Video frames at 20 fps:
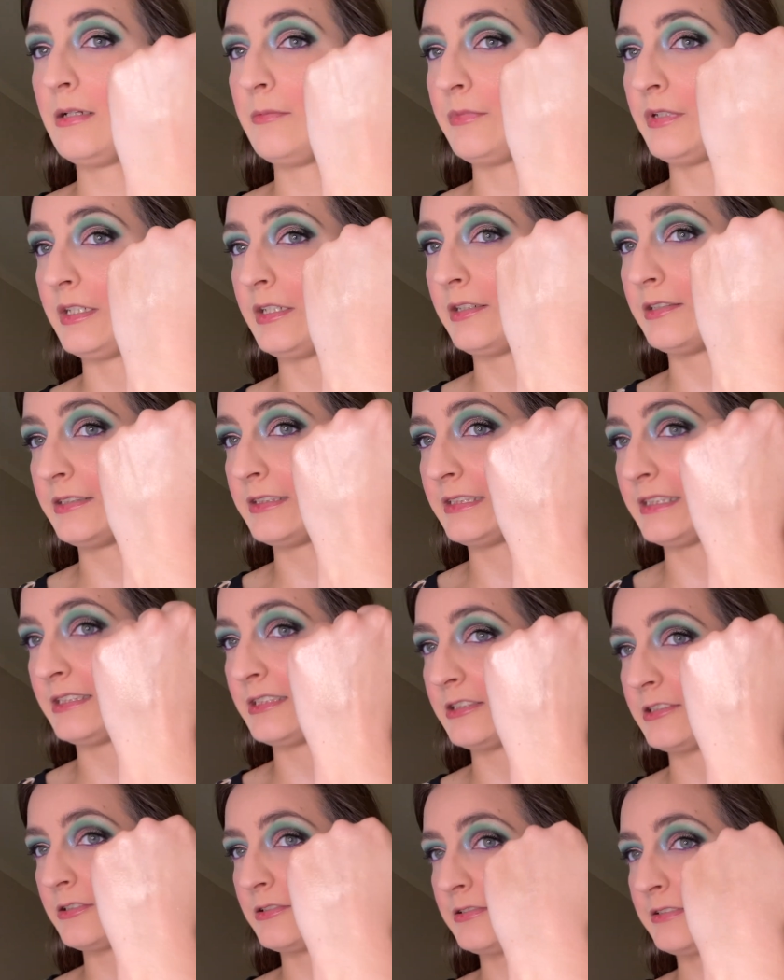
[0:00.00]
But here she
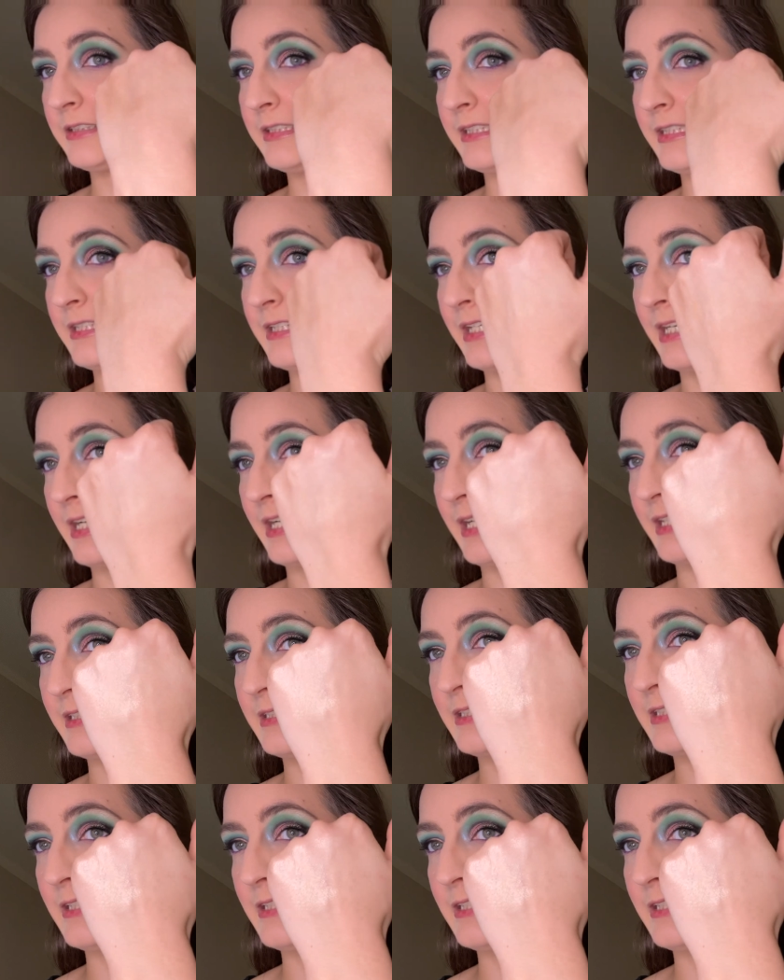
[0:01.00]
is. Look at that.